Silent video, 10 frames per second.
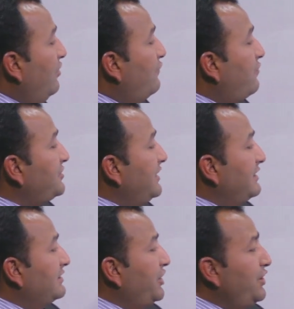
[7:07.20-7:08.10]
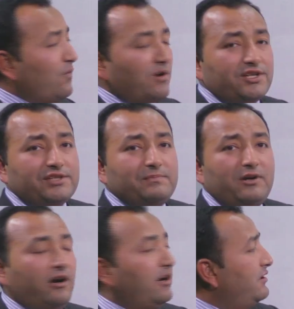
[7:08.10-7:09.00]
First sentence, he was
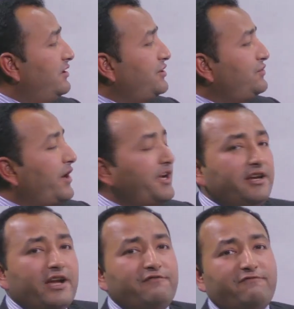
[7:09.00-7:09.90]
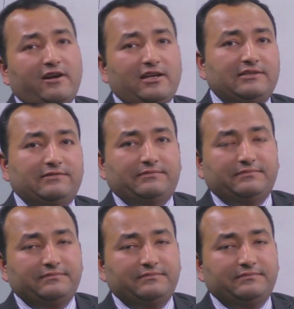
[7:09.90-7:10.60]
born 29 Falgun.